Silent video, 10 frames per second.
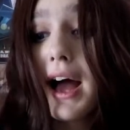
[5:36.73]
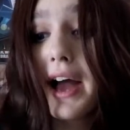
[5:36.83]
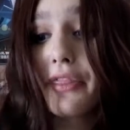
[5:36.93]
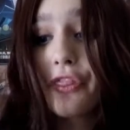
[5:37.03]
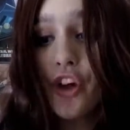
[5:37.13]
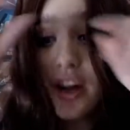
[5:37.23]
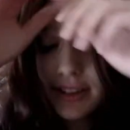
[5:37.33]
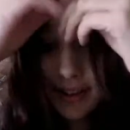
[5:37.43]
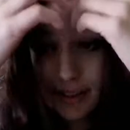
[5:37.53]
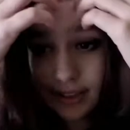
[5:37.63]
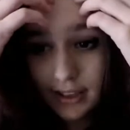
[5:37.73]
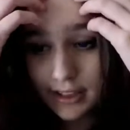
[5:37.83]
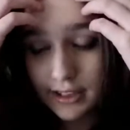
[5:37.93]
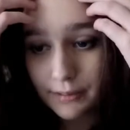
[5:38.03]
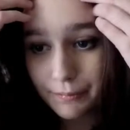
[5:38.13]
I thought
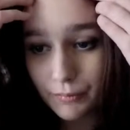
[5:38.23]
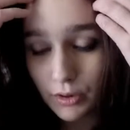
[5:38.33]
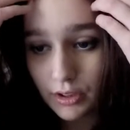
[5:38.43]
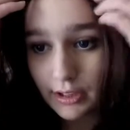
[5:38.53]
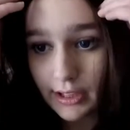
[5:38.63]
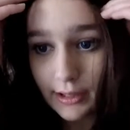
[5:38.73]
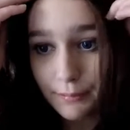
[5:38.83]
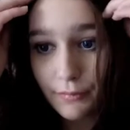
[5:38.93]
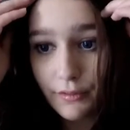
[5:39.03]
the uh,